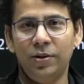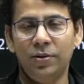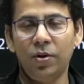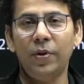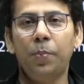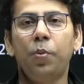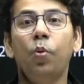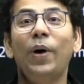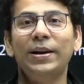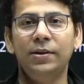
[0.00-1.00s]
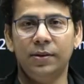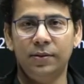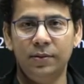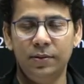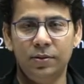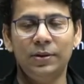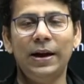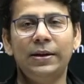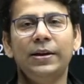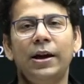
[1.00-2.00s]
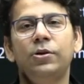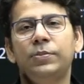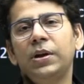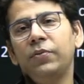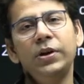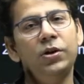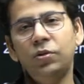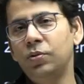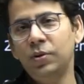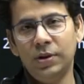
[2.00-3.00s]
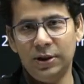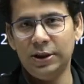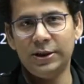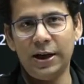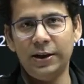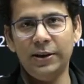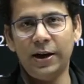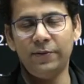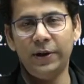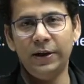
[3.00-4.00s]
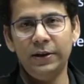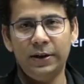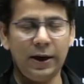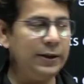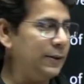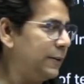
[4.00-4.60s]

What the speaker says: So we are provider. So that kind of thing we need to understand in that way, right?